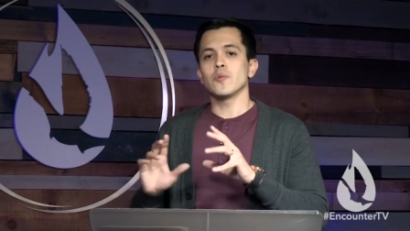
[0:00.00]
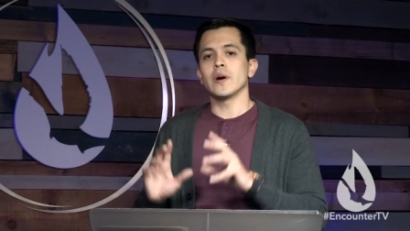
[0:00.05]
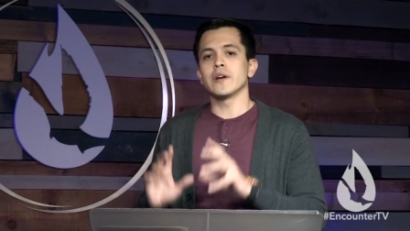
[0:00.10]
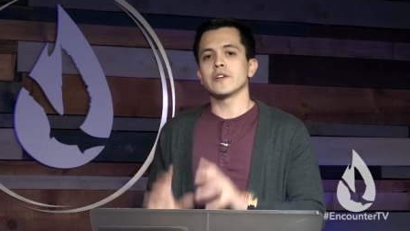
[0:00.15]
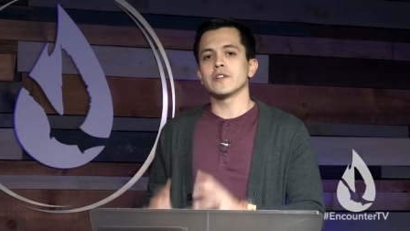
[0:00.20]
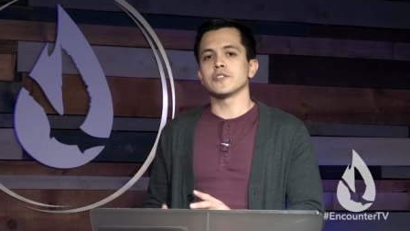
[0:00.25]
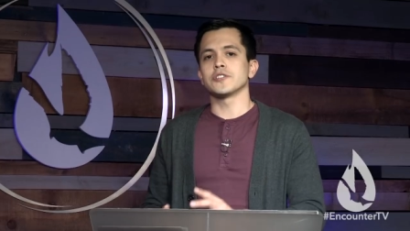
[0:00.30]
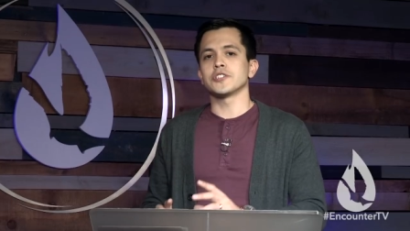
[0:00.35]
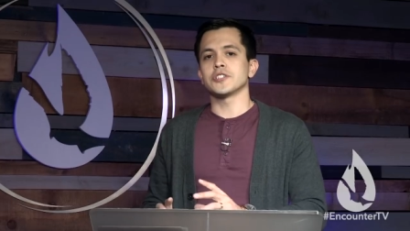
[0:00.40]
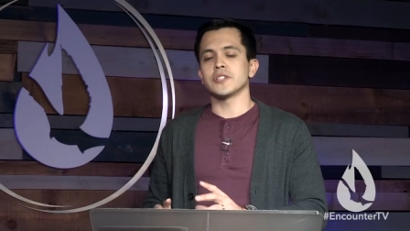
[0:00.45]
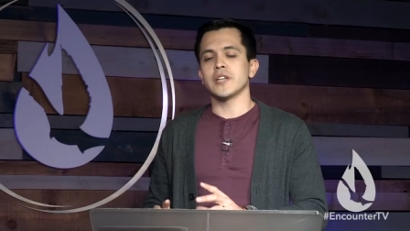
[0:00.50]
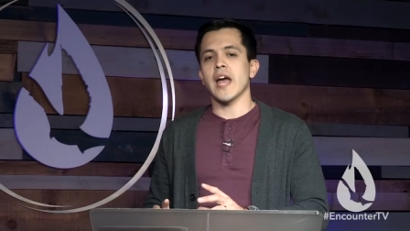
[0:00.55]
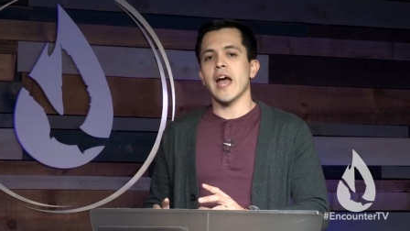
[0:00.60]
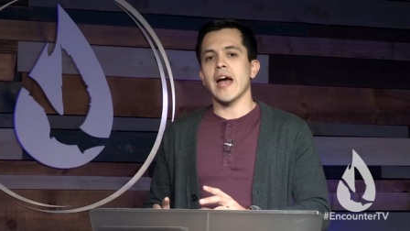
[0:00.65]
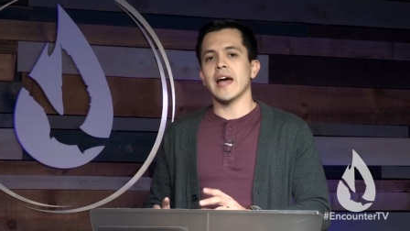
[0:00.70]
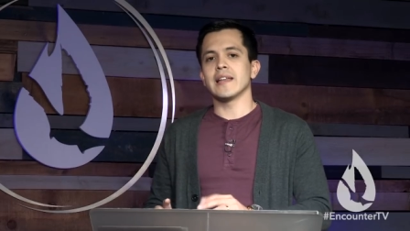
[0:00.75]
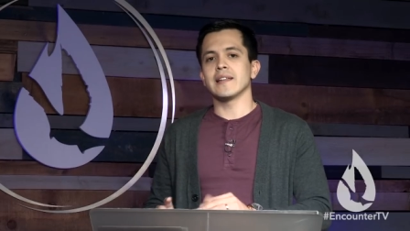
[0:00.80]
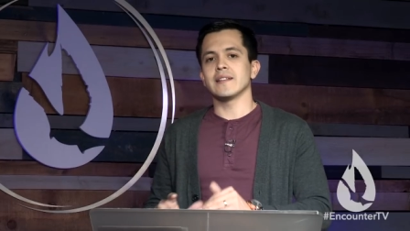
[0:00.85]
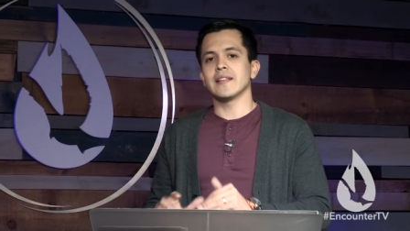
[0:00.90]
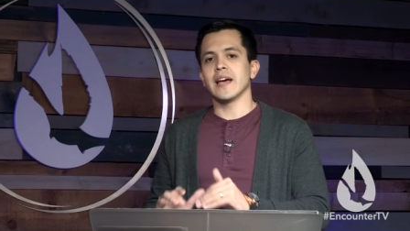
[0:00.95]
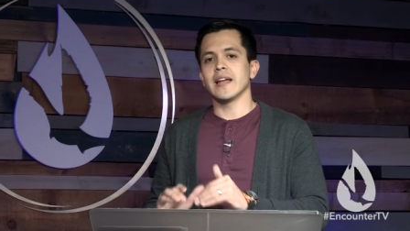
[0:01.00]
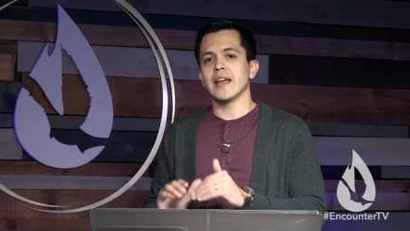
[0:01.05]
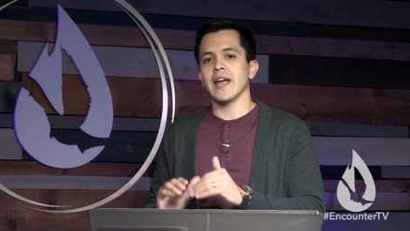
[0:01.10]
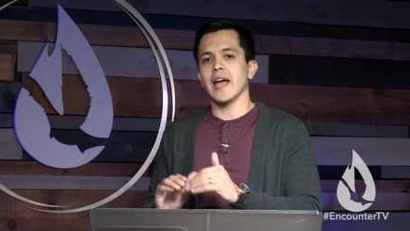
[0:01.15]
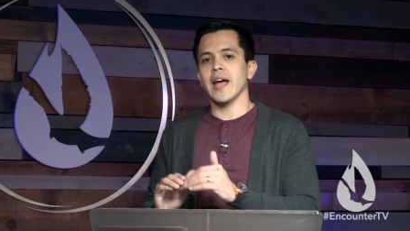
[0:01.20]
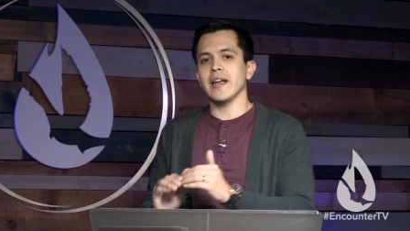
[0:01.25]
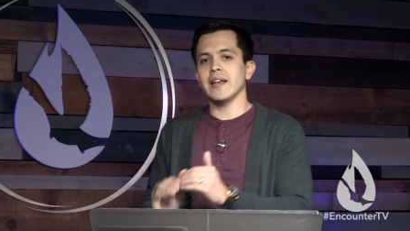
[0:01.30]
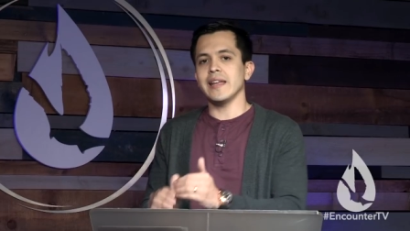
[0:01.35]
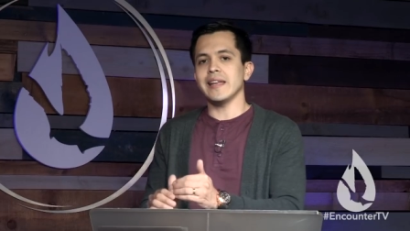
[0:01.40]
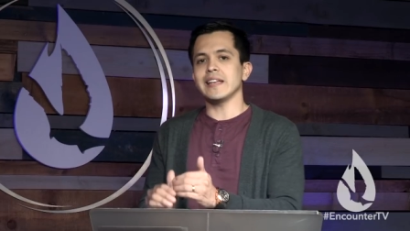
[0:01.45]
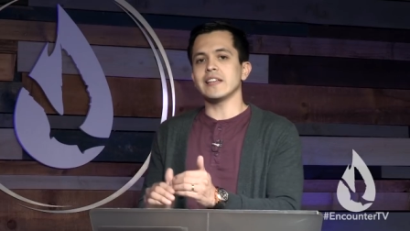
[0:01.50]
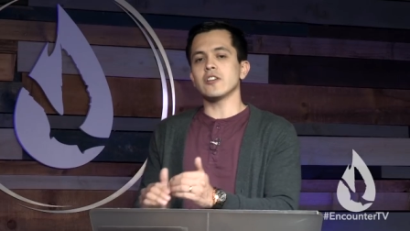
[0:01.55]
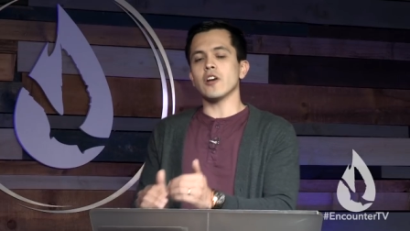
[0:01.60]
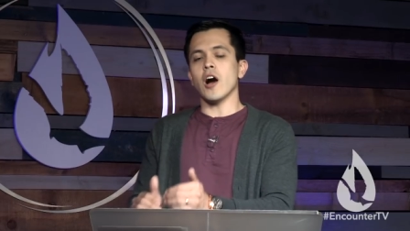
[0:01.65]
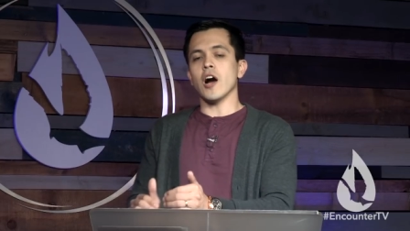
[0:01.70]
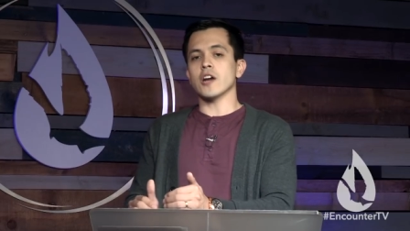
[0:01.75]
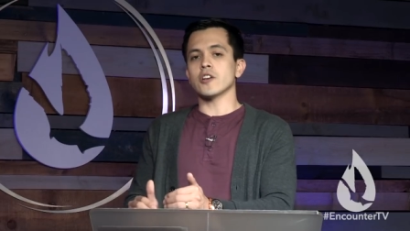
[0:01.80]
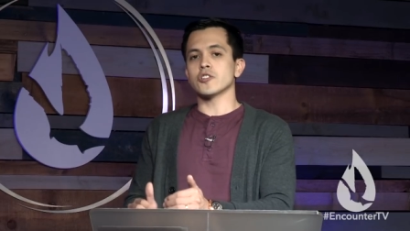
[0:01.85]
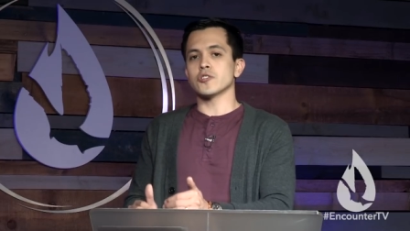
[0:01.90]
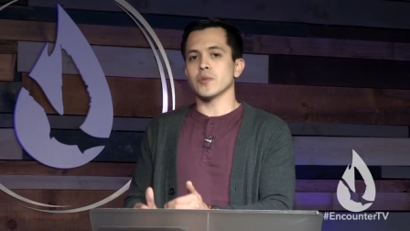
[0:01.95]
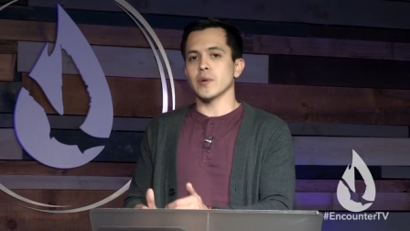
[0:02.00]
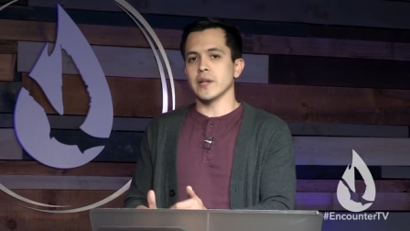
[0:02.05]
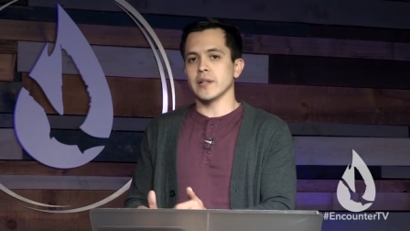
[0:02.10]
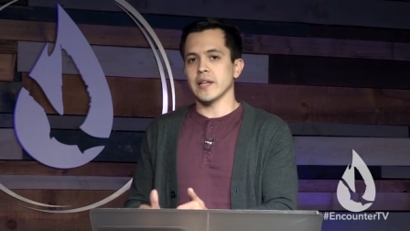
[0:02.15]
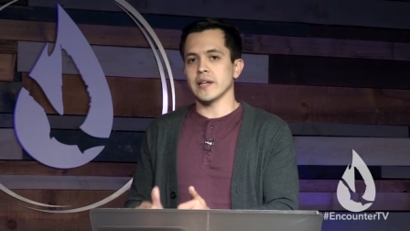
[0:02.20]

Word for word: understand that any doctrine